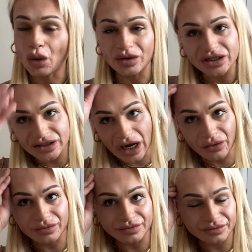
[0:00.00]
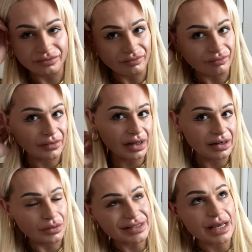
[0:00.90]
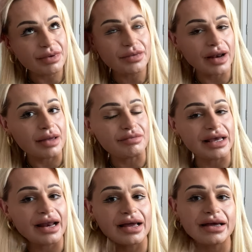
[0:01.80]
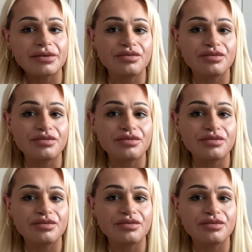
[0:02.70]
we just don't, when I say people like me, like,